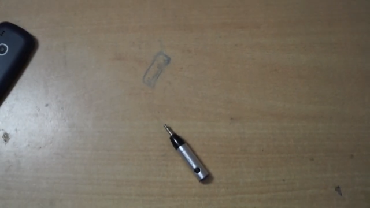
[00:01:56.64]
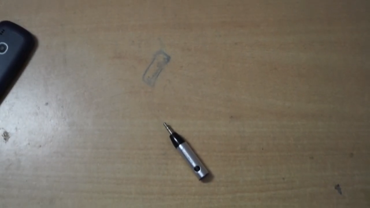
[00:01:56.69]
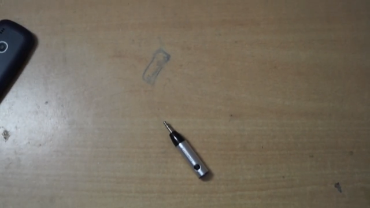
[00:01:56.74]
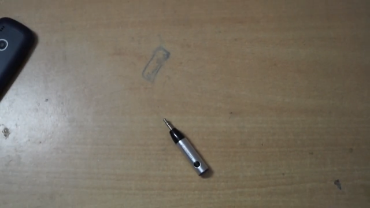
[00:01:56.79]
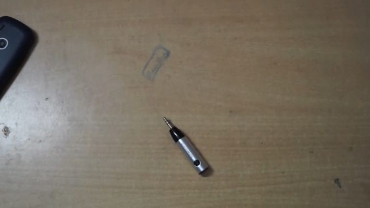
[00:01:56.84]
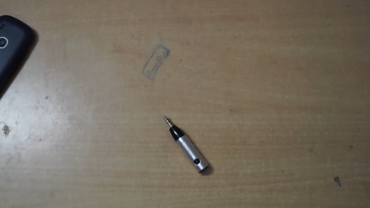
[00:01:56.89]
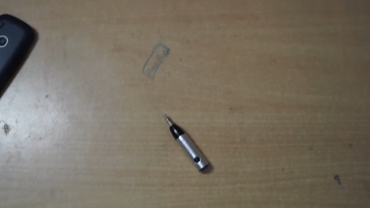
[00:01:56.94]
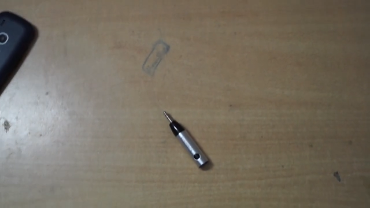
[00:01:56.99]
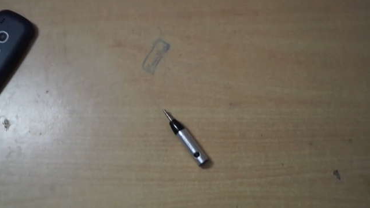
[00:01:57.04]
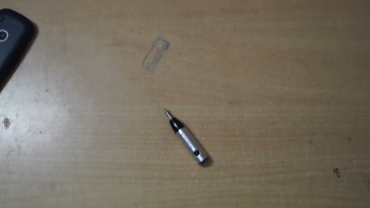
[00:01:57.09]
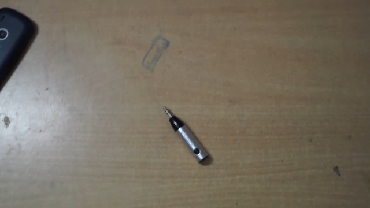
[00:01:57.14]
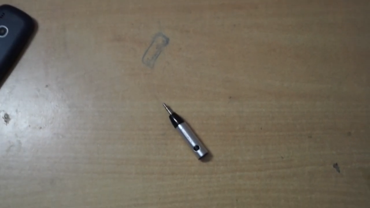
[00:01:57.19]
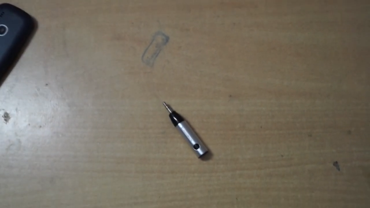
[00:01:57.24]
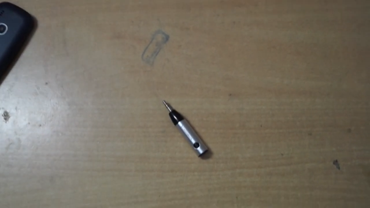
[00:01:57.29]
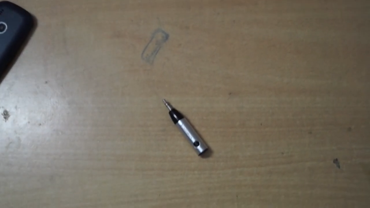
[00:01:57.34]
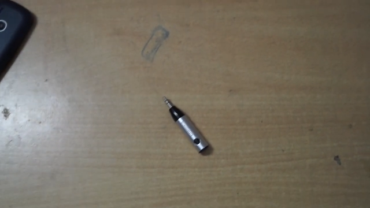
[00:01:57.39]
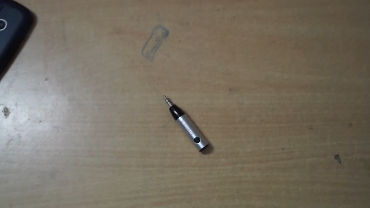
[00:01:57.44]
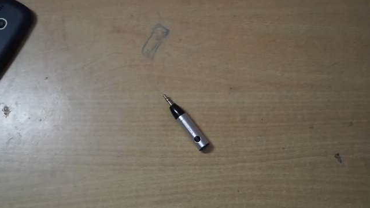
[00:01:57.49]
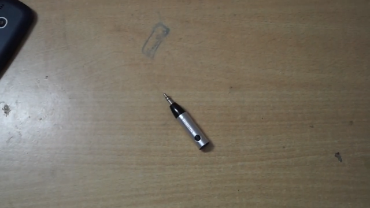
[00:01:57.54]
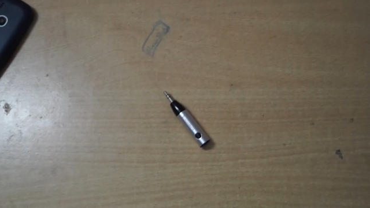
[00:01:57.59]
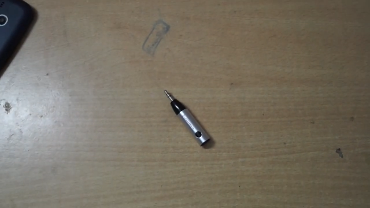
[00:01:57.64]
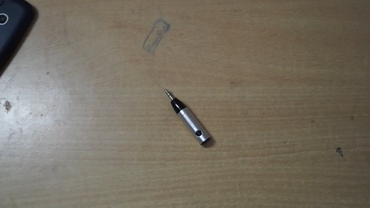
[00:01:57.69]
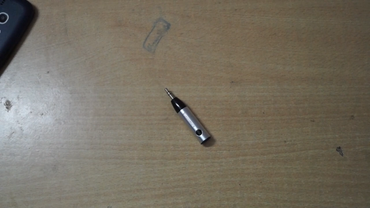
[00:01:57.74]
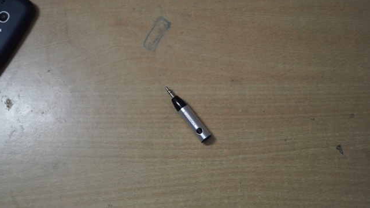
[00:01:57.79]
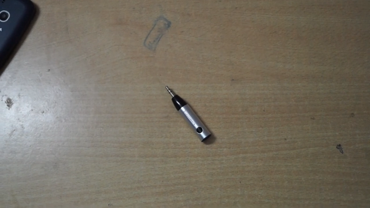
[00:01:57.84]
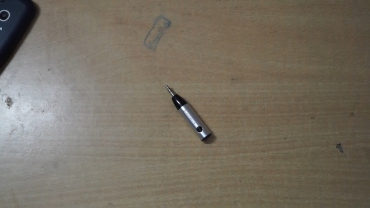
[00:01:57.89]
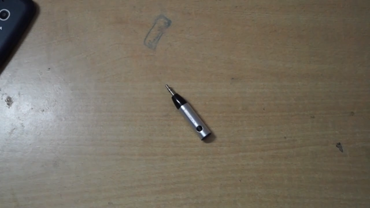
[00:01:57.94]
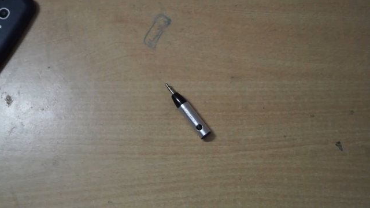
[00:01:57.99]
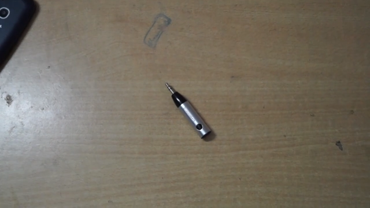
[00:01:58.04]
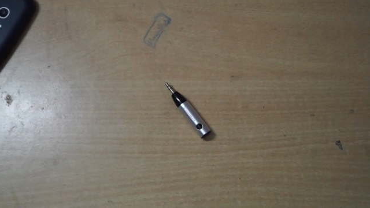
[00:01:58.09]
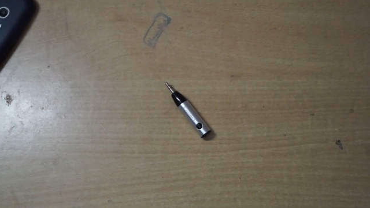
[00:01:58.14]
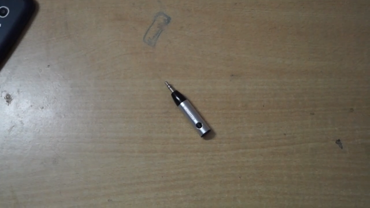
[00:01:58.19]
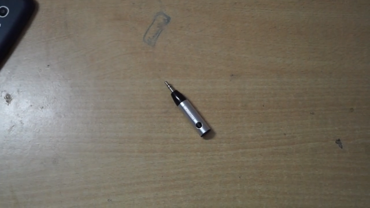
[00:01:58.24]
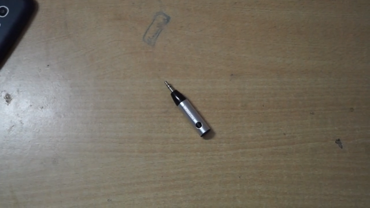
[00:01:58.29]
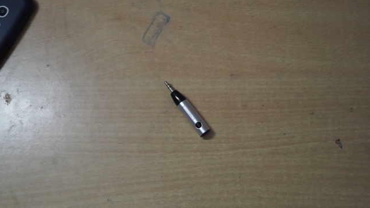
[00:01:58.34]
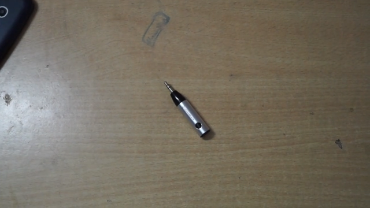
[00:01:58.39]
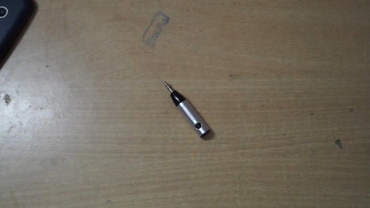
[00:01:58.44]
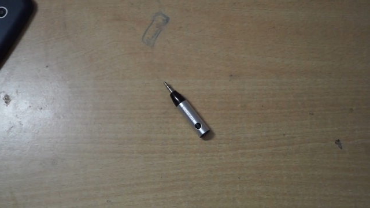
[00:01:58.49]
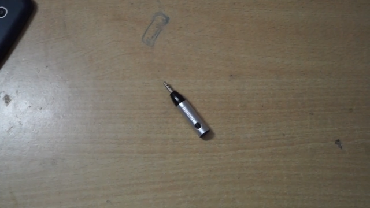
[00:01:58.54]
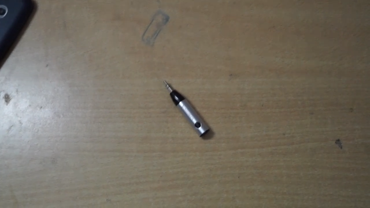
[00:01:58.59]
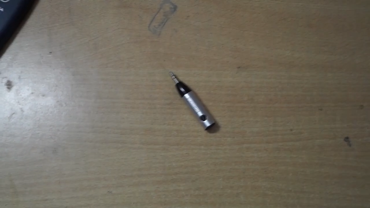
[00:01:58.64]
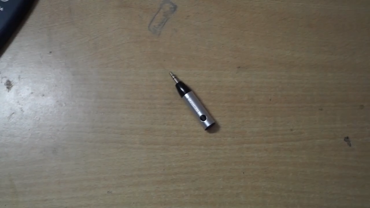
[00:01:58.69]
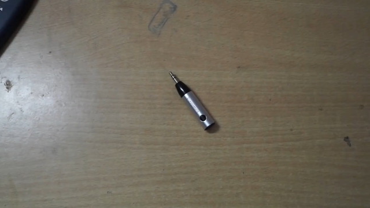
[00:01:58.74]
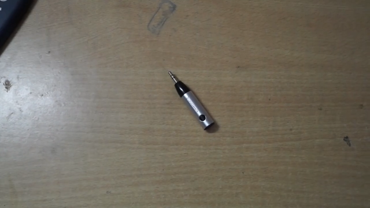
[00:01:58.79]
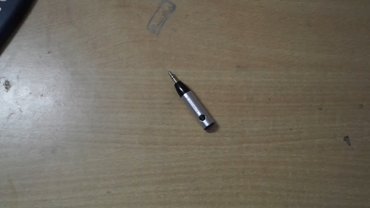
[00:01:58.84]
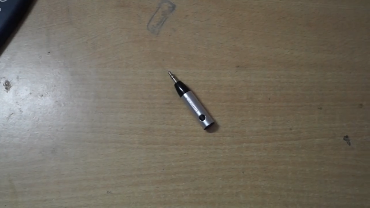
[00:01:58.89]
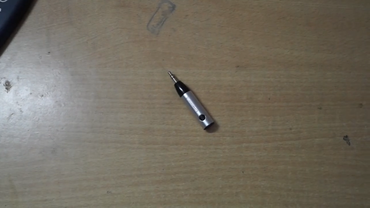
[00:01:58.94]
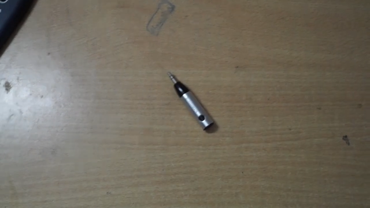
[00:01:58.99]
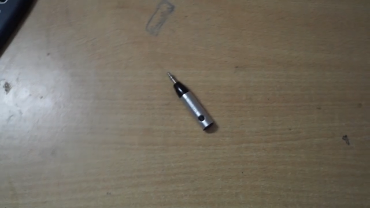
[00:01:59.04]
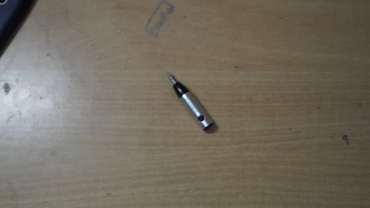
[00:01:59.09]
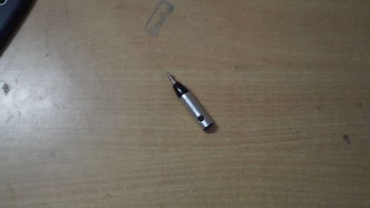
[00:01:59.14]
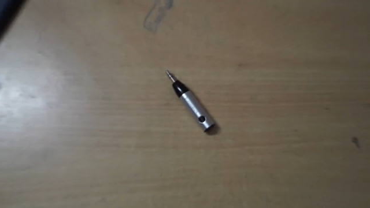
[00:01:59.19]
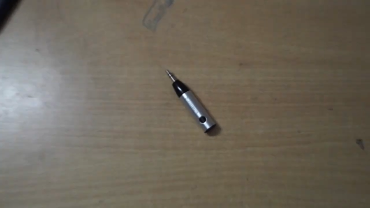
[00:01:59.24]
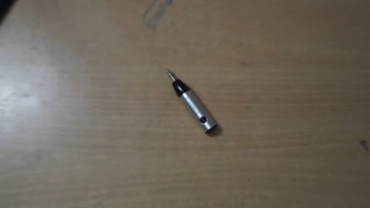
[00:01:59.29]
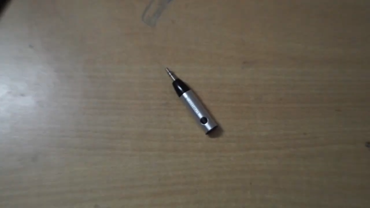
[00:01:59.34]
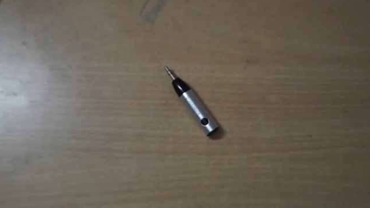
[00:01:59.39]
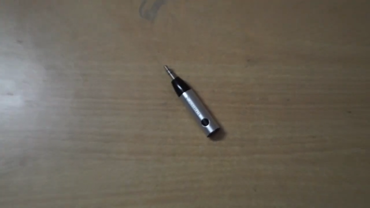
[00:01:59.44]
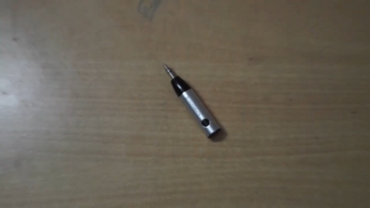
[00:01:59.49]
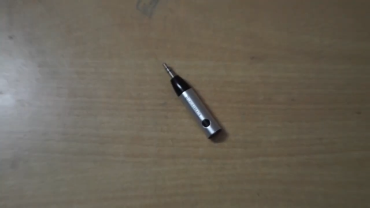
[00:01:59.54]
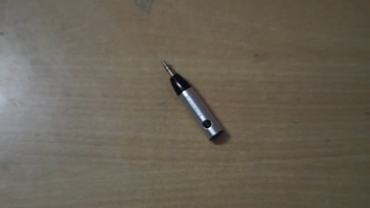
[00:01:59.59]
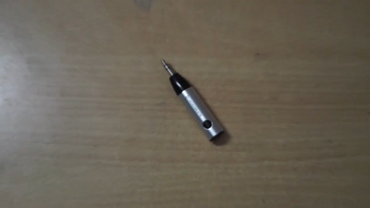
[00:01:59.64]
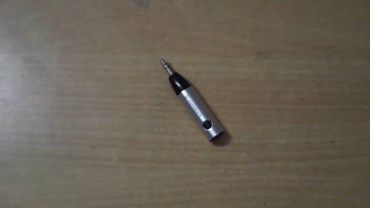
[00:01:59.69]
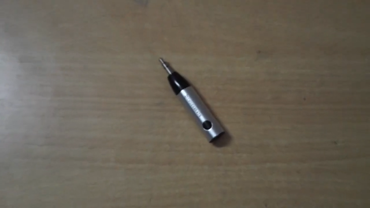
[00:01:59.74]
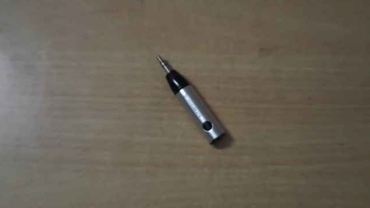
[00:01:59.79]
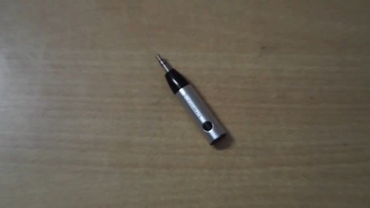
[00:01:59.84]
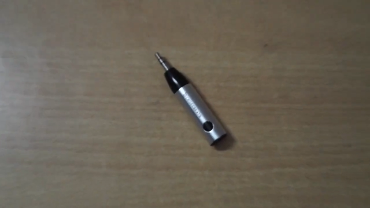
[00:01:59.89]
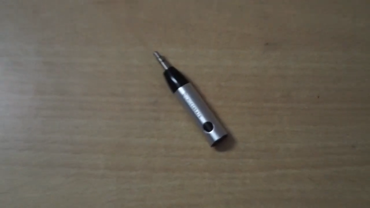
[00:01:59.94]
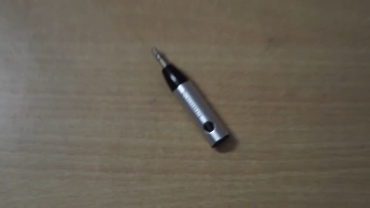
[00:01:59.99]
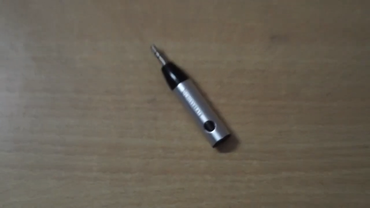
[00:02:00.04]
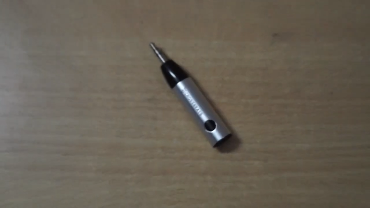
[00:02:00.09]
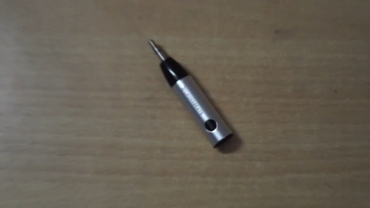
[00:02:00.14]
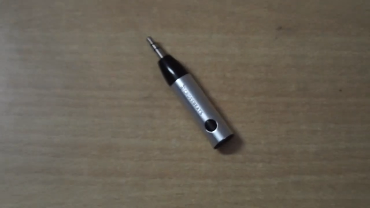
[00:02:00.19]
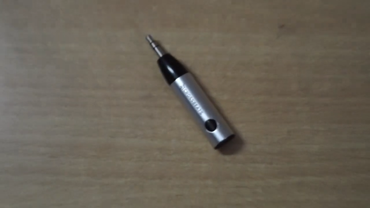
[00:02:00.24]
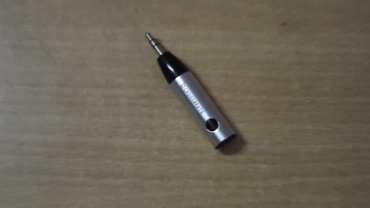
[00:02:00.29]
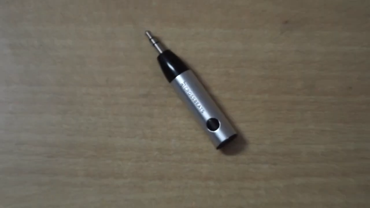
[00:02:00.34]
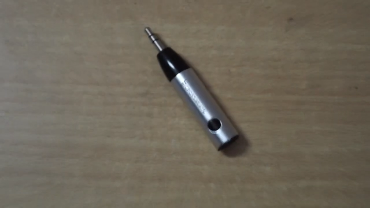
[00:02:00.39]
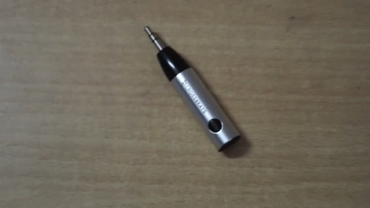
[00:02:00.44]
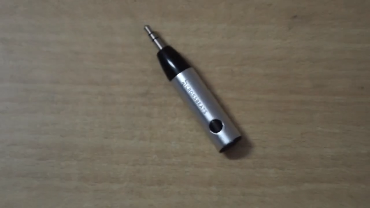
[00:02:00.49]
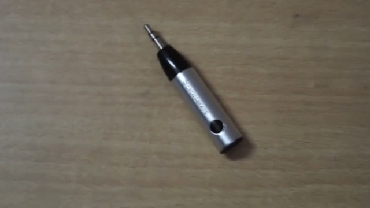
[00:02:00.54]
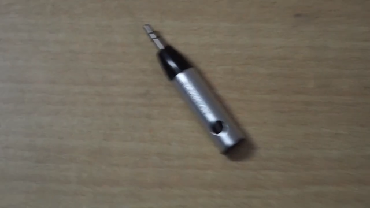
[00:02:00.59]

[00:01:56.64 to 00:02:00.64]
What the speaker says: No face is visible, so there are no lips to read.